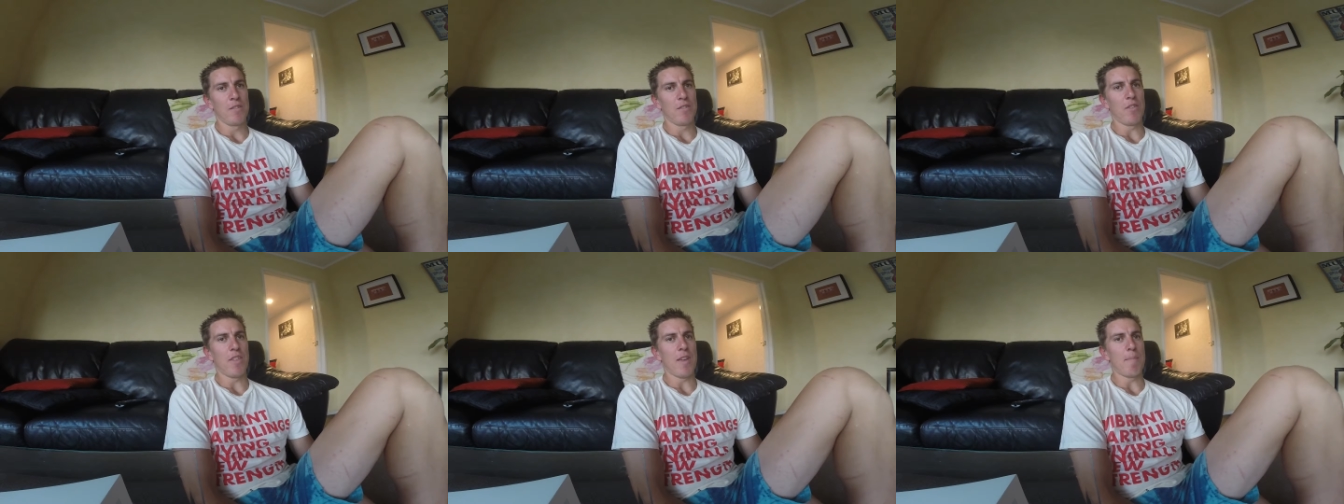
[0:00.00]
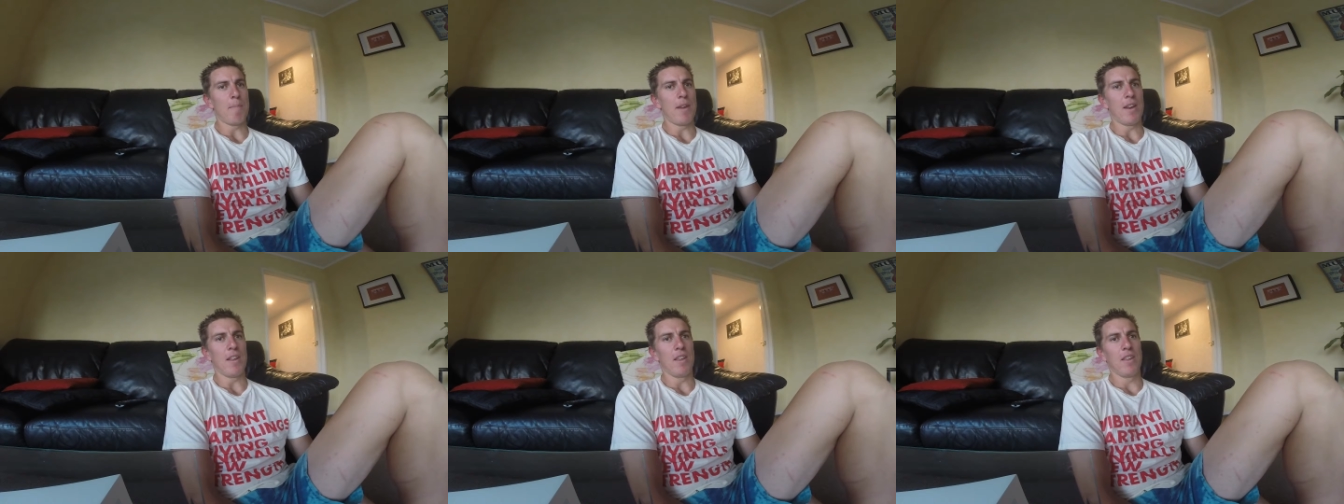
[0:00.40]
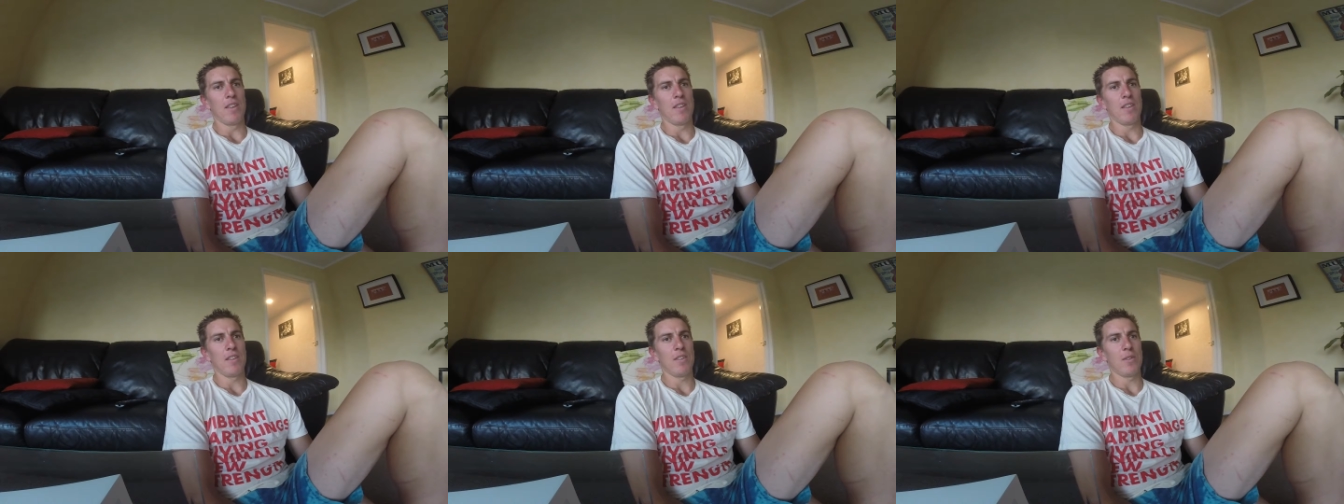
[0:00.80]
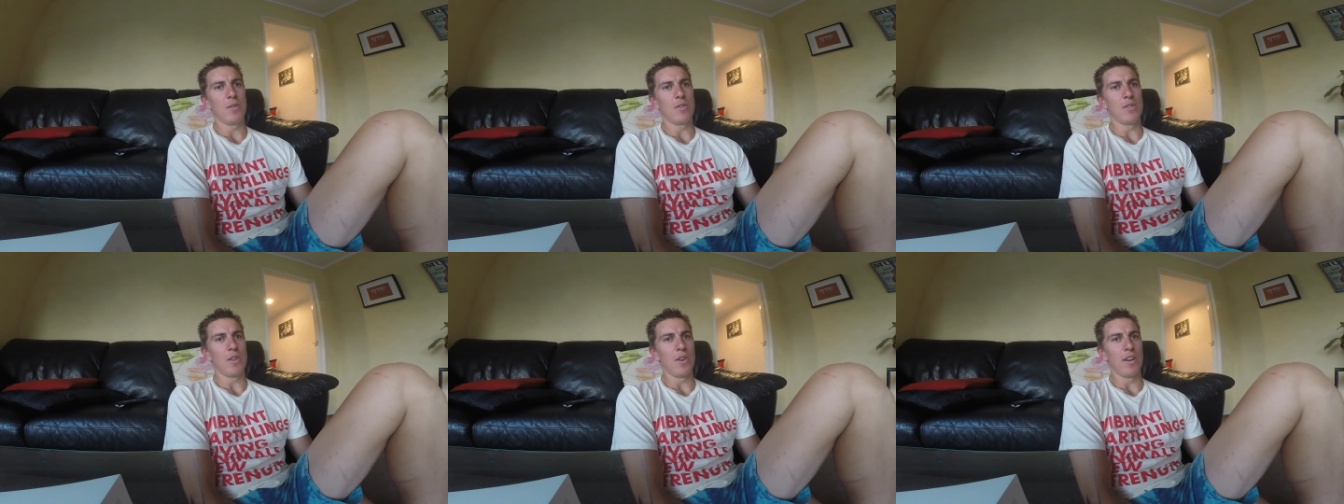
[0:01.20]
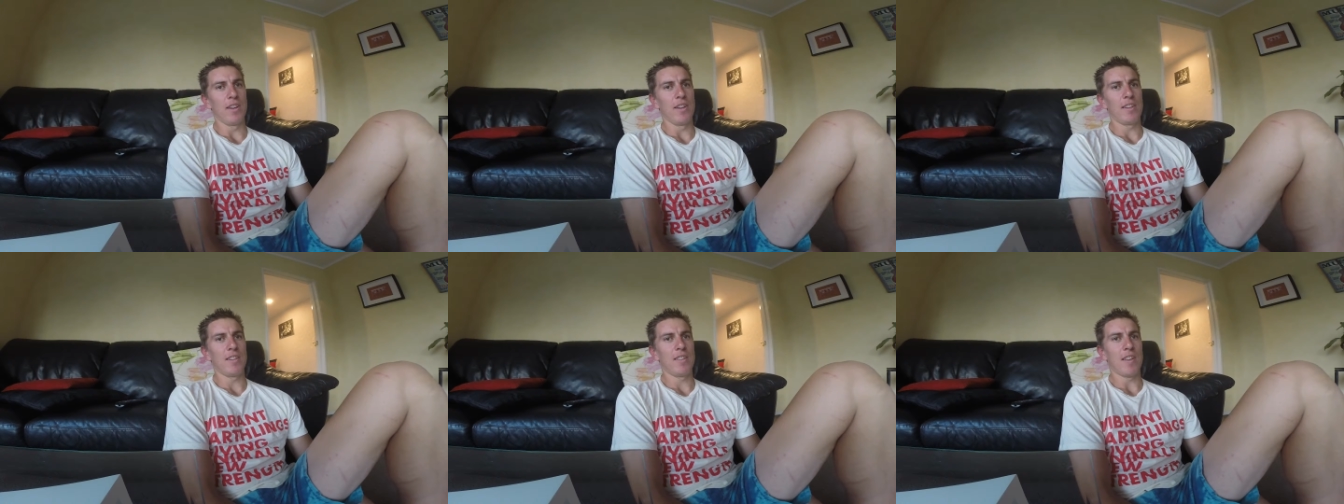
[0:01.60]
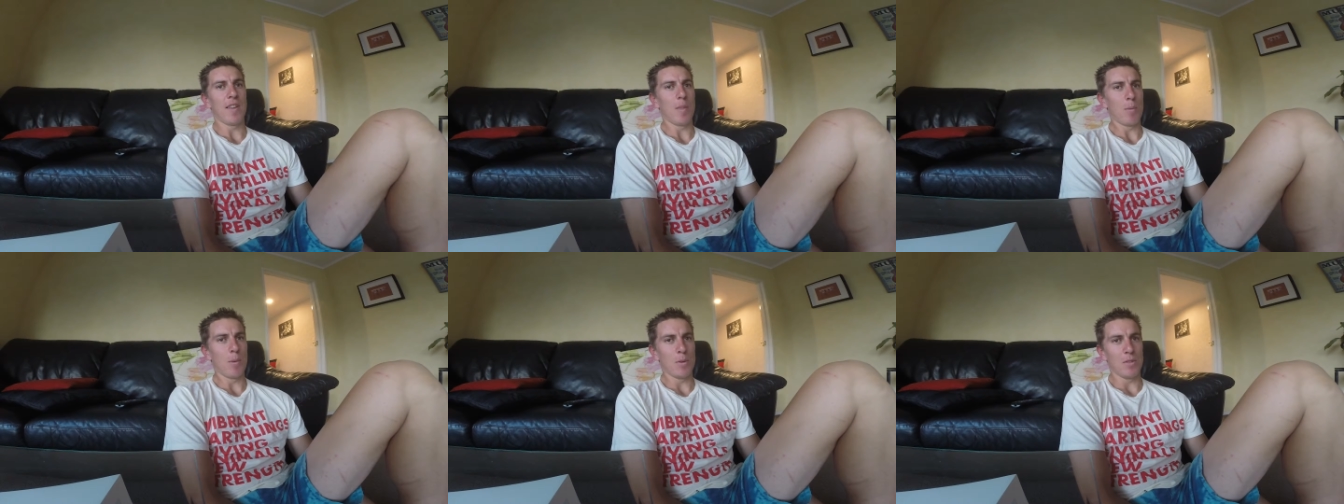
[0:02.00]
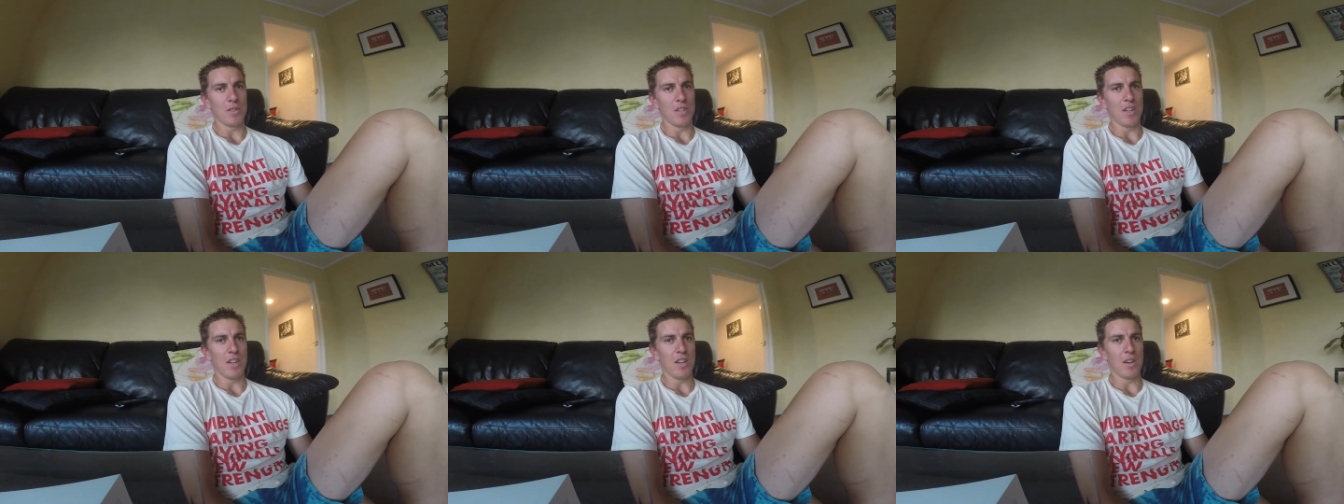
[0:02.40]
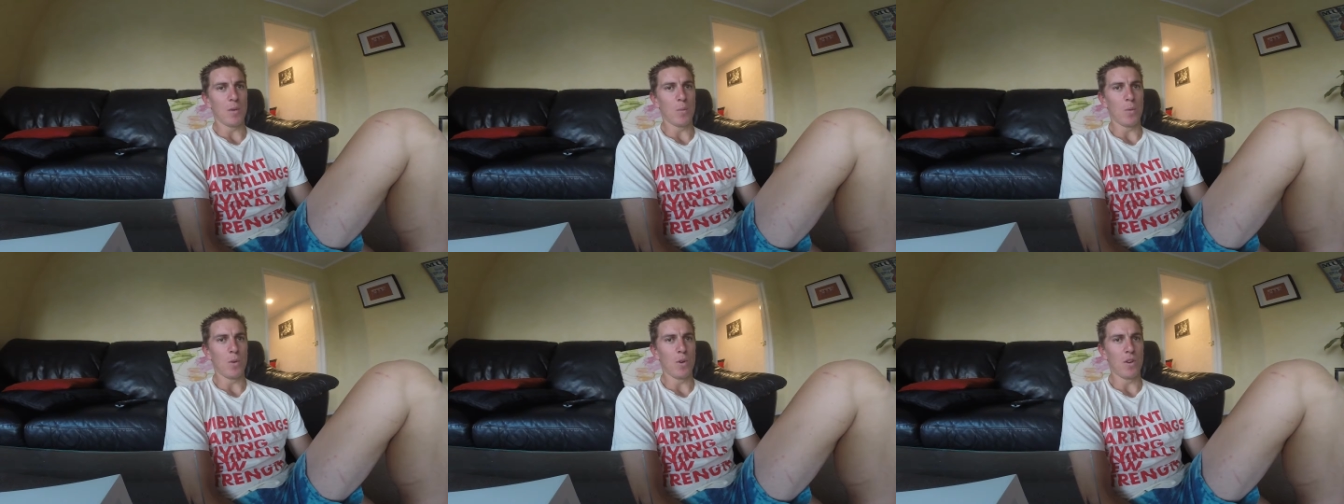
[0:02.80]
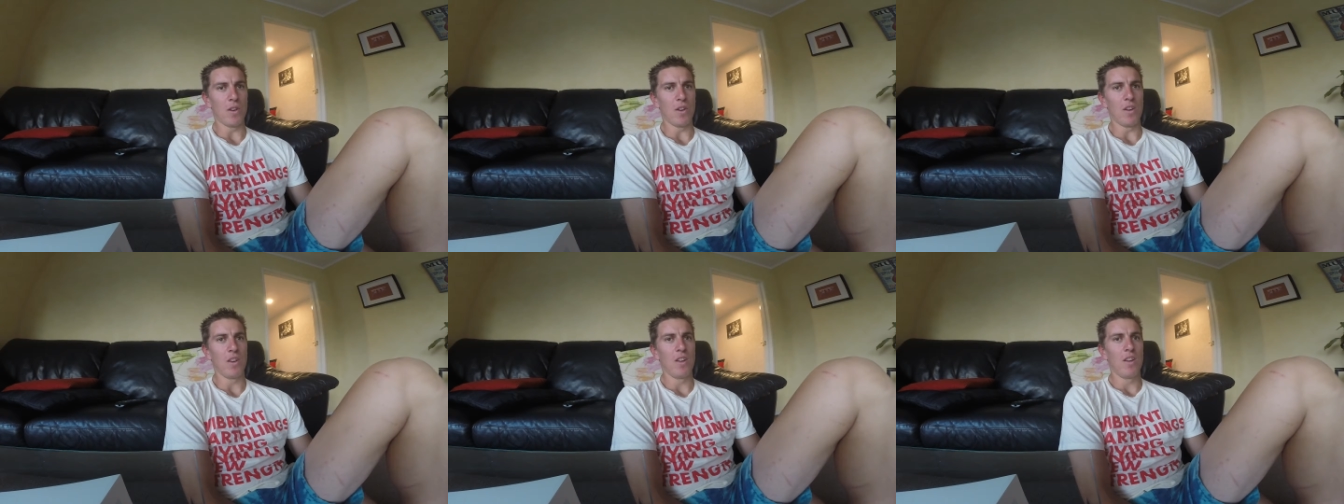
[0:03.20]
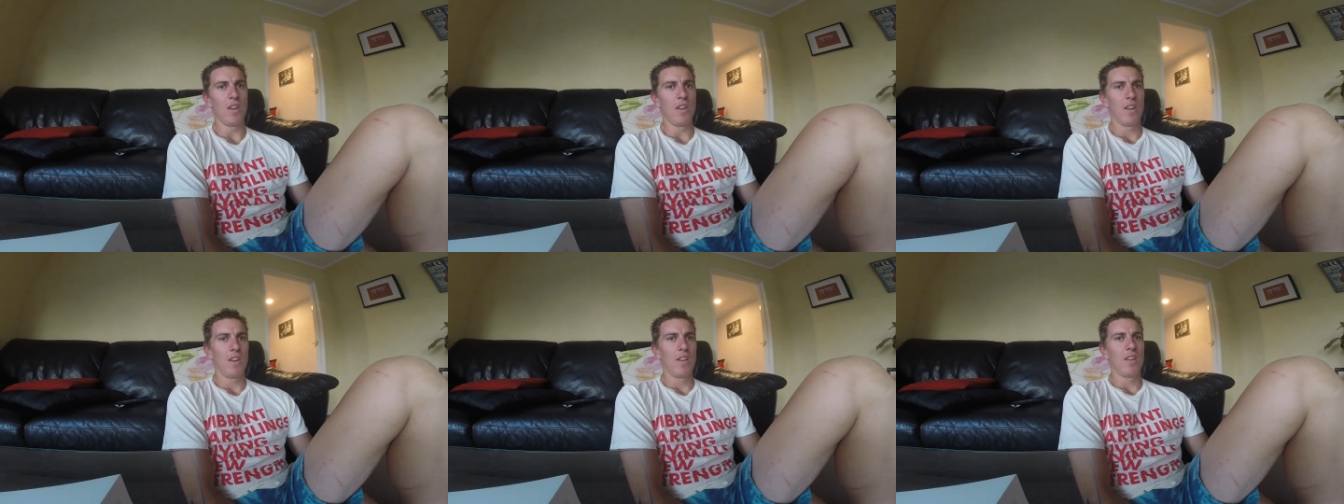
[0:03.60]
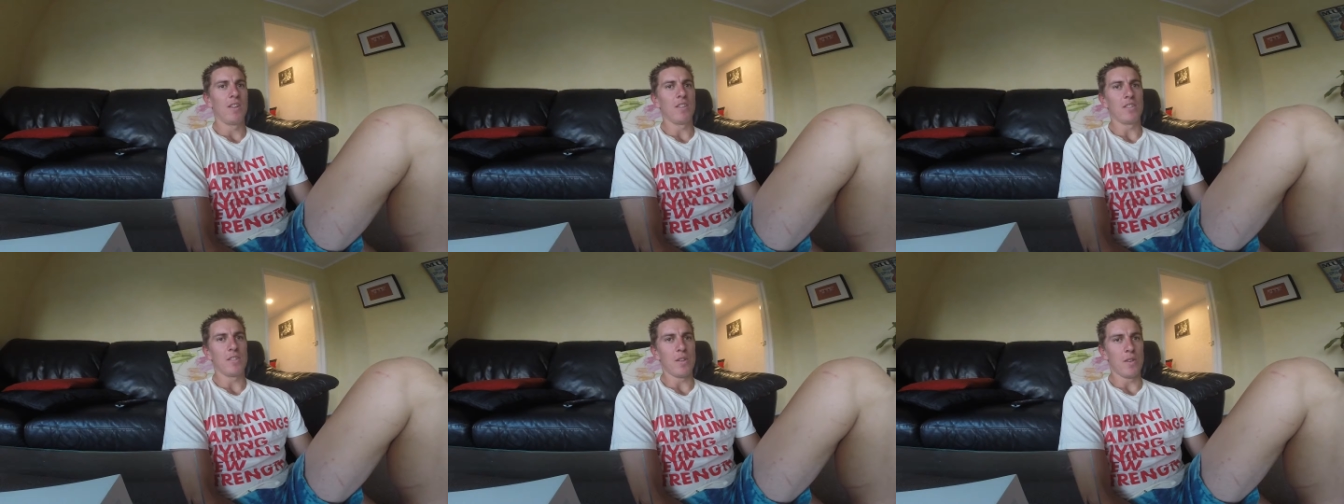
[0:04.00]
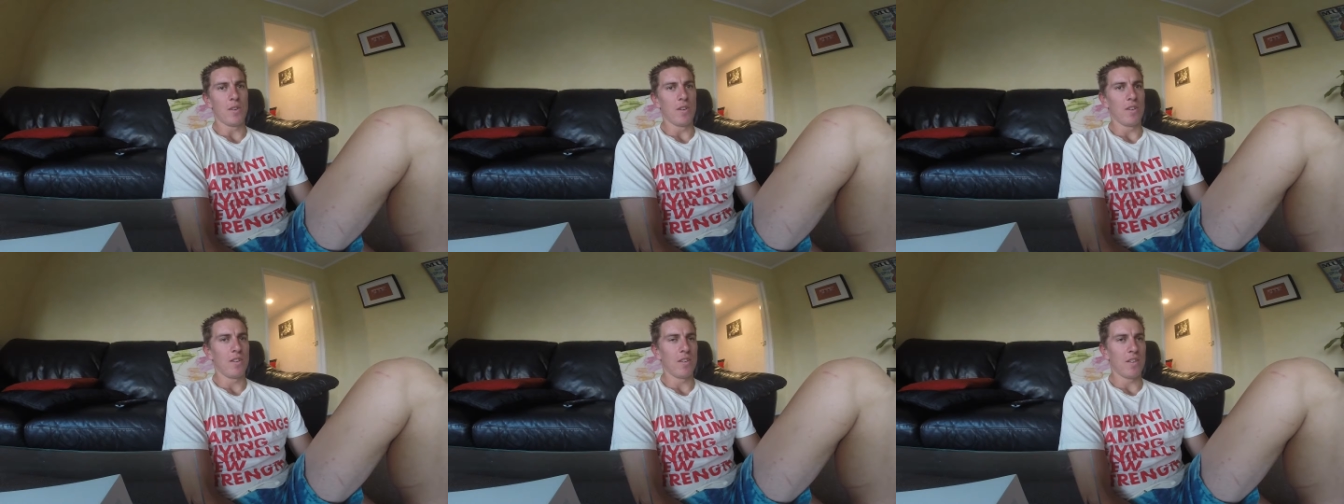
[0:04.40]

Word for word: for that matter, who don't let the other person get a word in, etc.